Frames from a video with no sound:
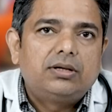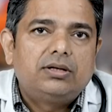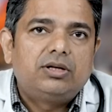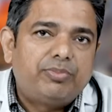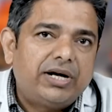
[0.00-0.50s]

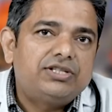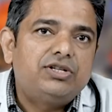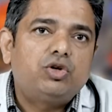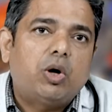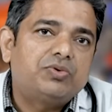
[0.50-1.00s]
The
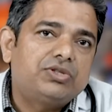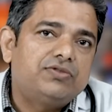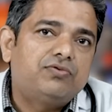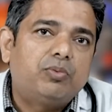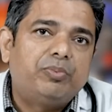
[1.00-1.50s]
present
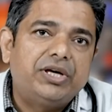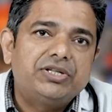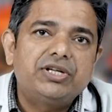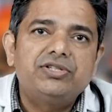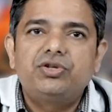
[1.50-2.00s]
options for
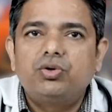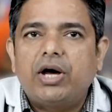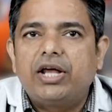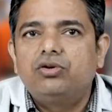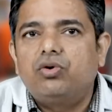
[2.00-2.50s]
patients
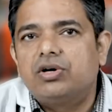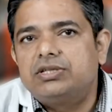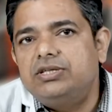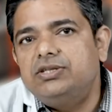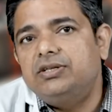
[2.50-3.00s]
requiring
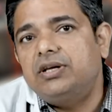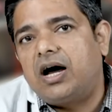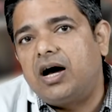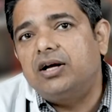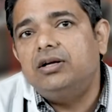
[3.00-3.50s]
oxygen
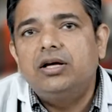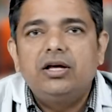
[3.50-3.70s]
are